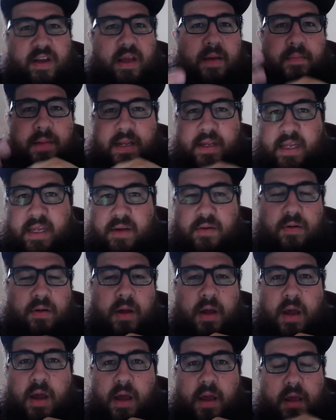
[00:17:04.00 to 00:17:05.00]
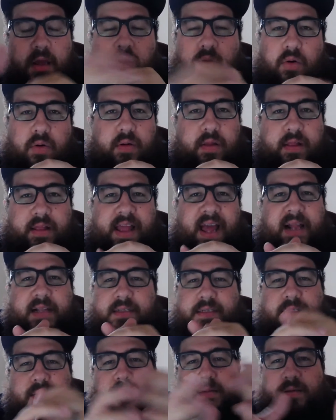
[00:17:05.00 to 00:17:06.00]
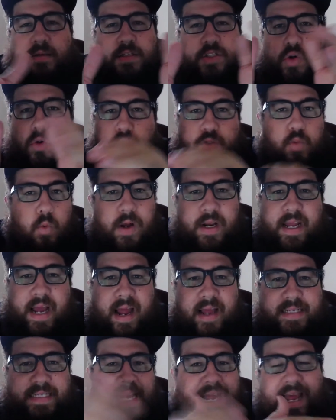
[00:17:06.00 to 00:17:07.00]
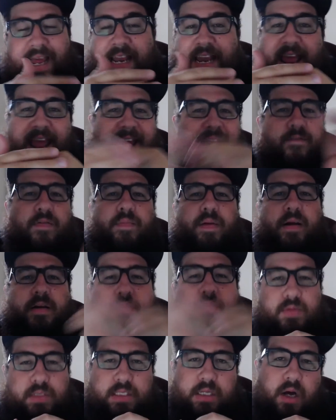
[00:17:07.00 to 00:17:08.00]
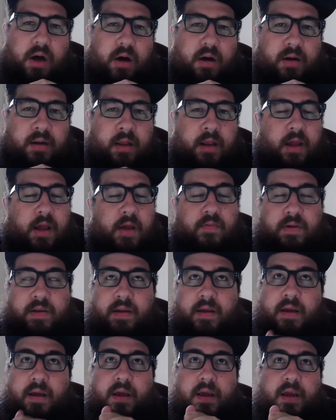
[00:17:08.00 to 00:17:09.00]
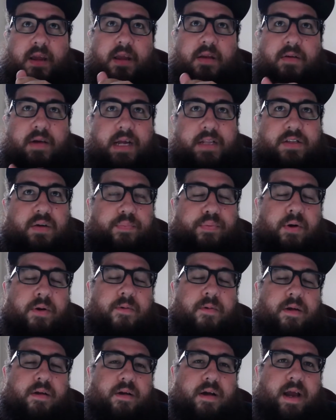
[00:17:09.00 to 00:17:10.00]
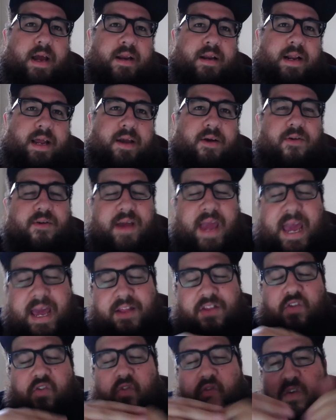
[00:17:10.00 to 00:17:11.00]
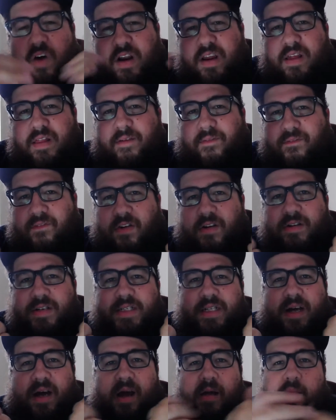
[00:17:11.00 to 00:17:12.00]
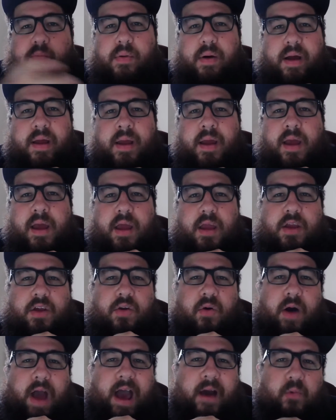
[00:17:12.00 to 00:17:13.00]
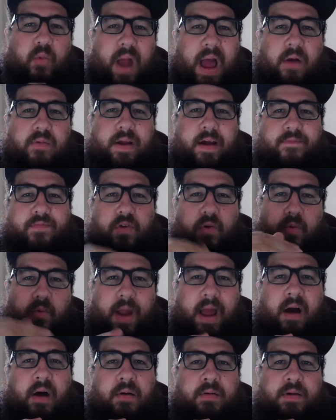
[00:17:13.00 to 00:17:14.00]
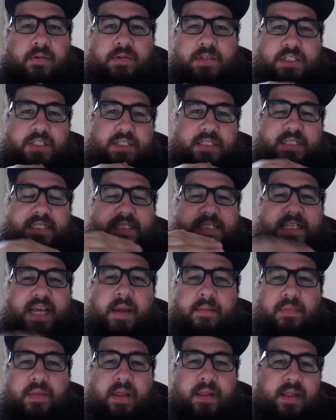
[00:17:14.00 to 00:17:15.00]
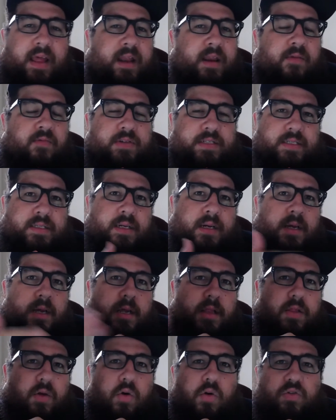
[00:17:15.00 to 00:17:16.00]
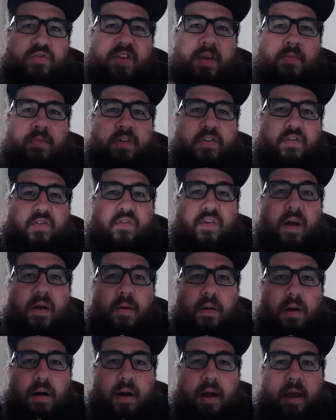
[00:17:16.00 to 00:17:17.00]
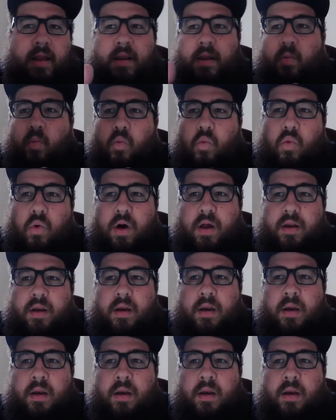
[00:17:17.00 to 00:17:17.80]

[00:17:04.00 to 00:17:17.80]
and heal. So it was one guy as that, and everybody else was the hog, and it would got to a point where you're kind of like, okay, it's funny the first time, but round after round it was just the same thing. Then it was the whole team was Farah, and then one